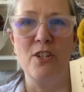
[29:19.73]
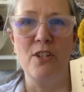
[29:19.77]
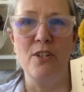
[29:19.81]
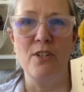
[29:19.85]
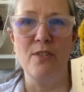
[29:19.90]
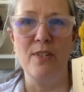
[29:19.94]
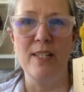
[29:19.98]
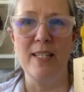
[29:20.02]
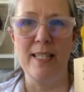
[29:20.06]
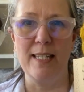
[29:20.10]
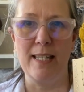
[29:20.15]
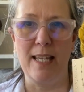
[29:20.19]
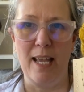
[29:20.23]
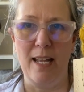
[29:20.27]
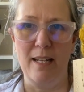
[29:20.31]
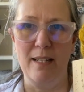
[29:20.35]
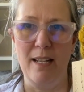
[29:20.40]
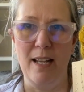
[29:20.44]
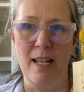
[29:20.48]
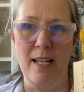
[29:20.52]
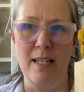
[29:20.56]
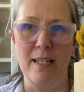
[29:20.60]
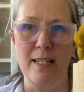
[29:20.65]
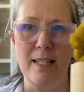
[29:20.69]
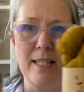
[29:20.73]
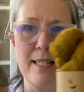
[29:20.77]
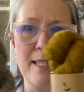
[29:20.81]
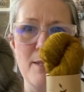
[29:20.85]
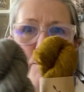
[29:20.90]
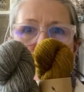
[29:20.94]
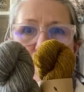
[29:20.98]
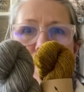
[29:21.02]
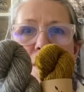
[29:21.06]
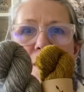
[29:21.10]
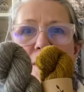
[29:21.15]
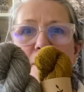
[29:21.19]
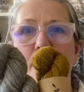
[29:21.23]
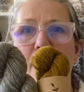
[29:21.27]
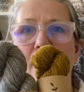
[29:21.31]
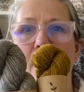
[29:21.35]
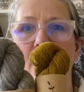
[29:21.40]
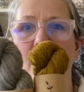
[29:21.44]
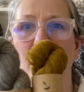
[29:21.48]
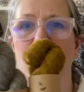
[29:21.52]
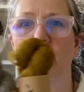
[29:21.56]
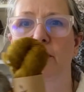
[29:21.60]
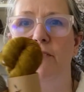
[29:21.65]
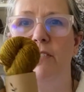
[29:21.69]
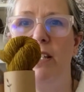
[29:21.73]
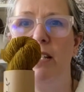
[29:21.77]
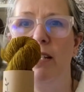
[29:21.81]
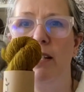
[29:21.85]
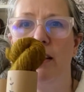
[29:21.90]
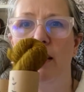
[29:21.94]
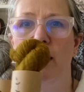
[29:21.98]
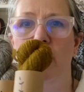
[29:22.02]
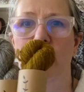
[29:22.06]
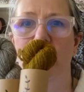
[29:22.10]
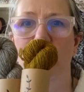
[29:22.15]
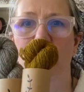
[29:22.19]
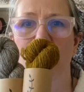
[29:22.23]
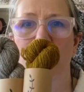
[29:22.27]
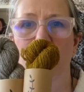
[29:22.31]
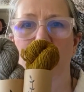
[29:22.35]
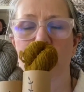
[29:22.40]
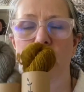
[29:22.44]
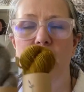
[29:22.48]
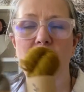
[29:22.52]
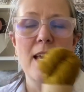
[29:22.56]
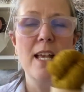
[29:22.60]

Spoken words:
to skin and it doesn't bother me. I love these colors.